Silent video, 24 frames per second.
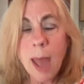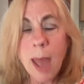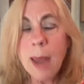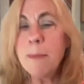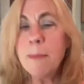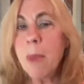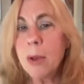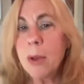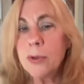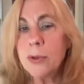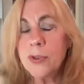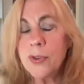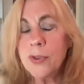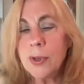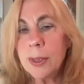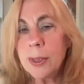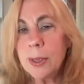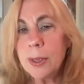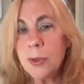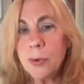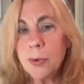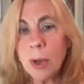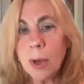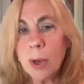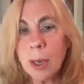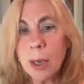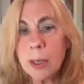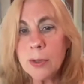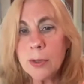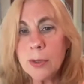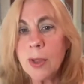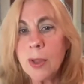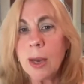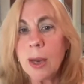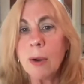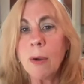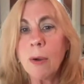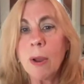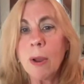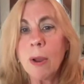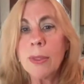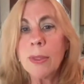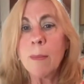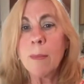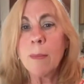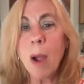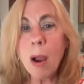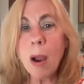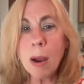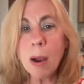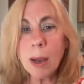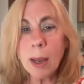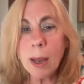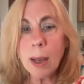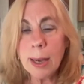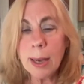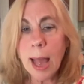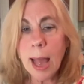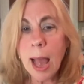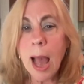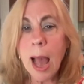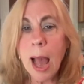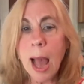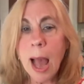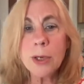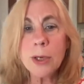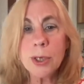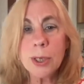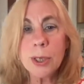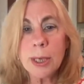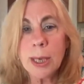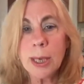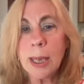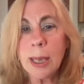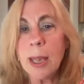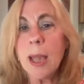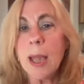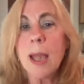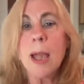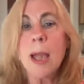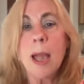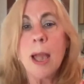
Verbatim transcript: And most of the drugs that are on the market actually